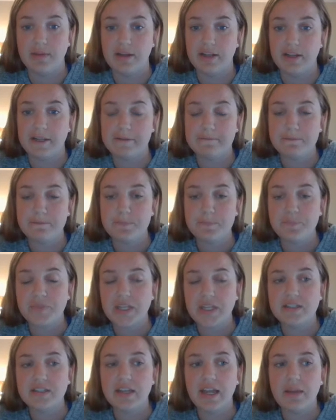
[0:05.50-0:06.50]
money.
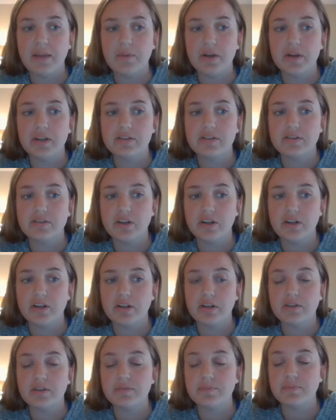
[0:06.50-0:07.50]
Today, we're going to start
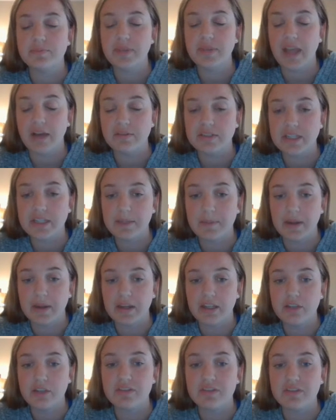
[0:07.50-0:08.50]
counting
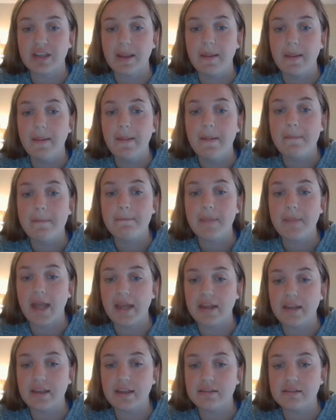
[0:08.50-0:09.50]
money using
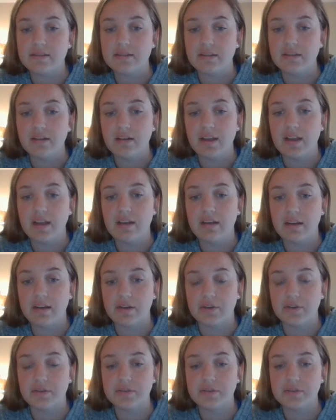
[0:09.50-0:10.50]
pennies and
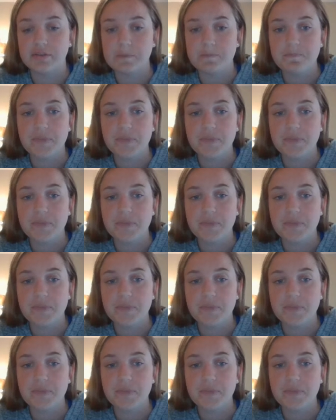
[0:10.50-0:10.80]
nickels.